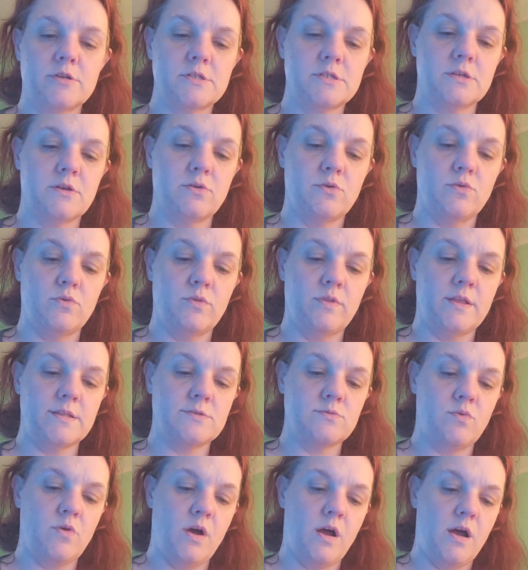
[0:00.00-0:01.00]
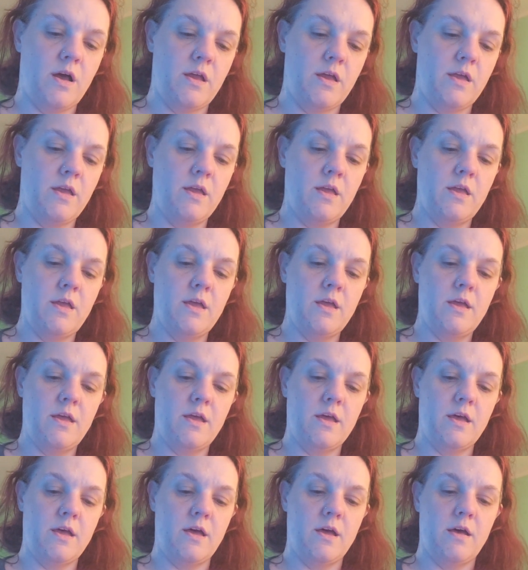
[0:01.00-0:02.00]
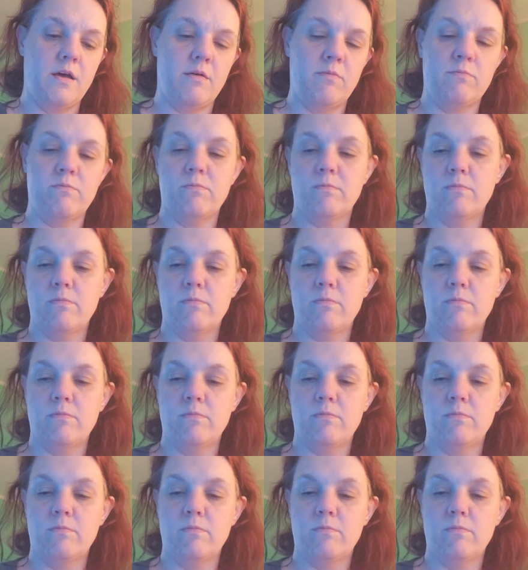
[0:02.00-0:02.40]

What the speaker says: So that's why I